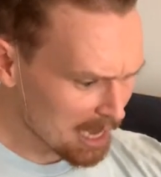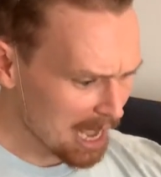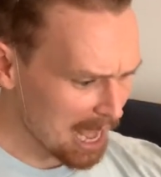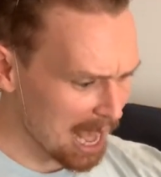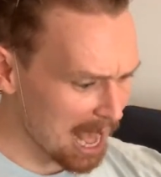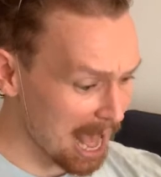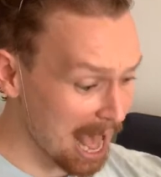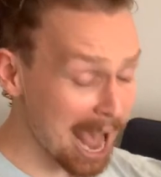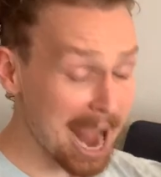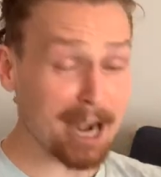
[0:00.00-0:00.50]

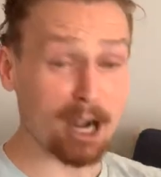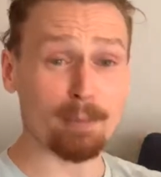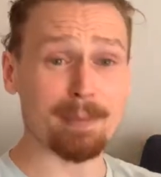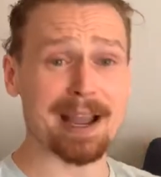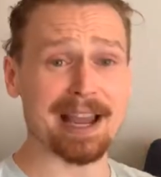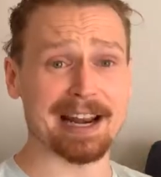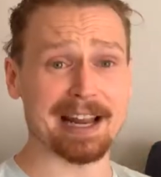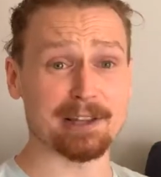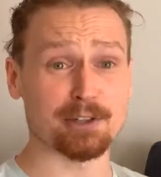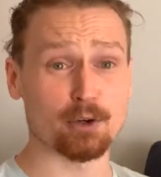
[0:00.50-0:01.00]
Iron
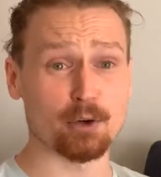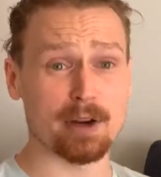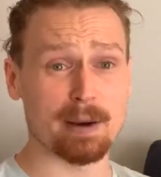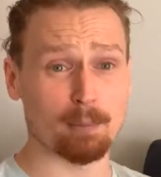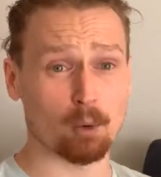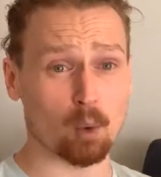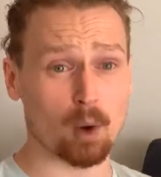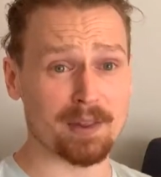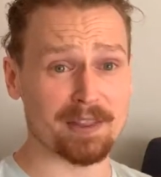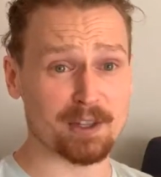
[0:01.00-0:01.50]
Man has a new
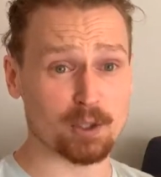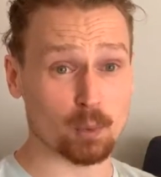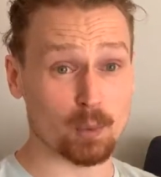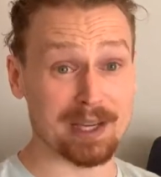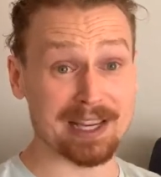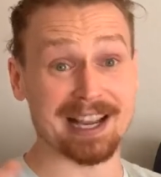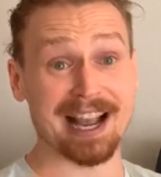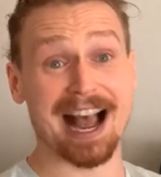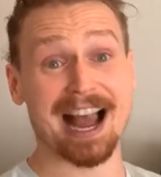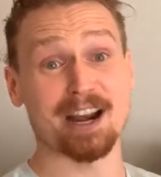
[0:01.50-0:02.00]
number 1 this
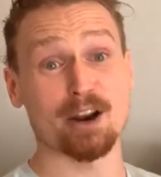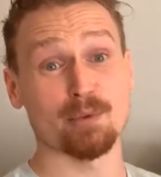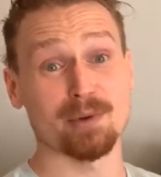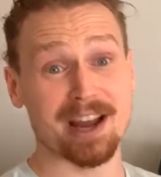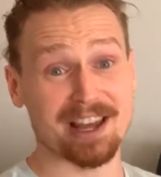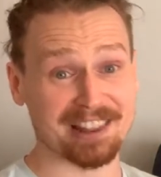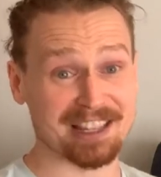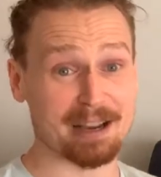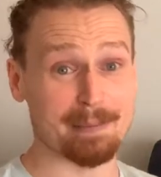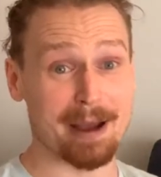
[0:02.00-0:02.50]
week. I know
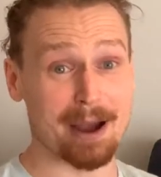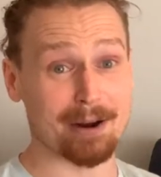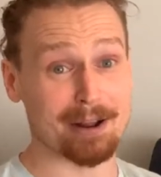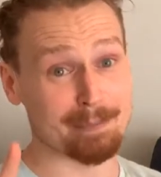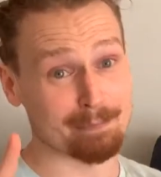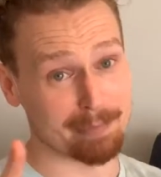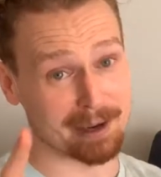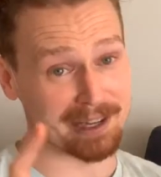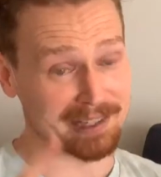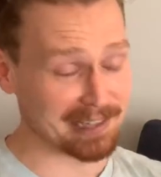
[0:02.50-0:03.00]
nothing about
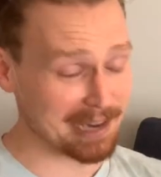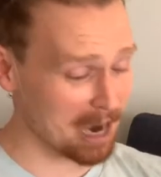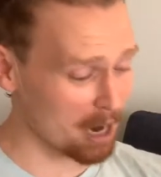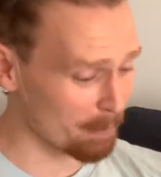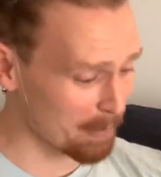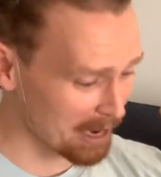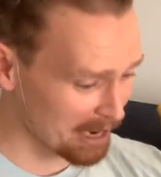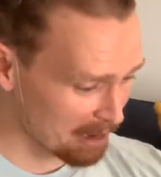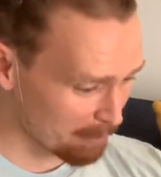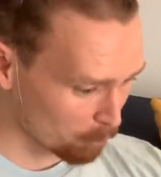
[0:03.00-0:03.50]
it, but it's an
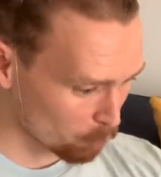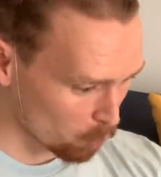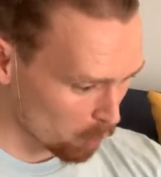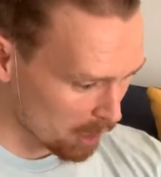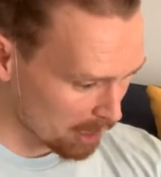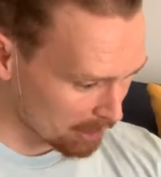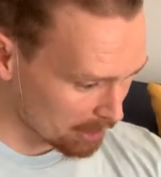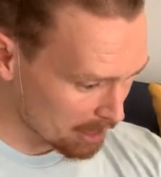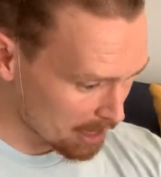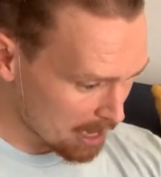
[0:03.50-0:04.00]
Iron Man number
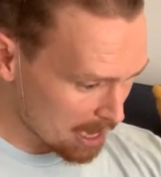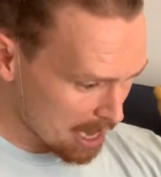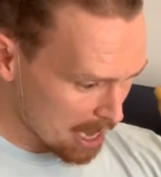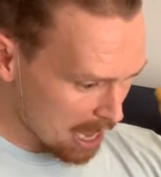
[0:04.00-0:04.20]
1.